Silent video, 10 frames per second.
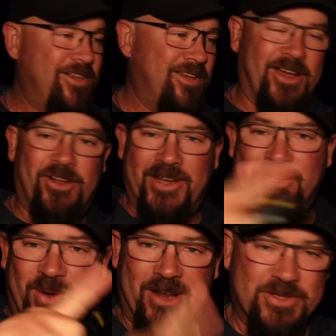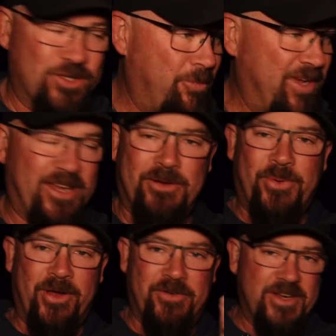I'll link one at the top here,
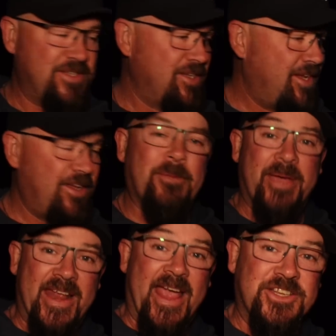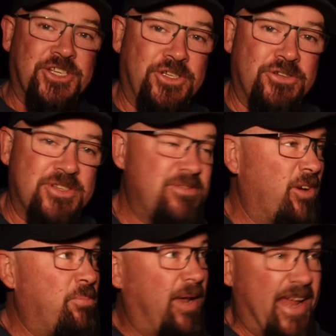wherever it is, about how to use
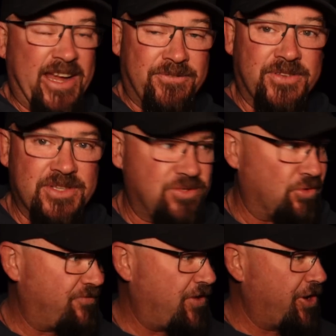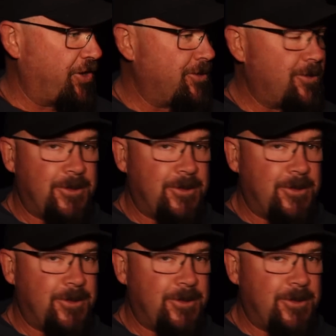a plan for this sort of photo.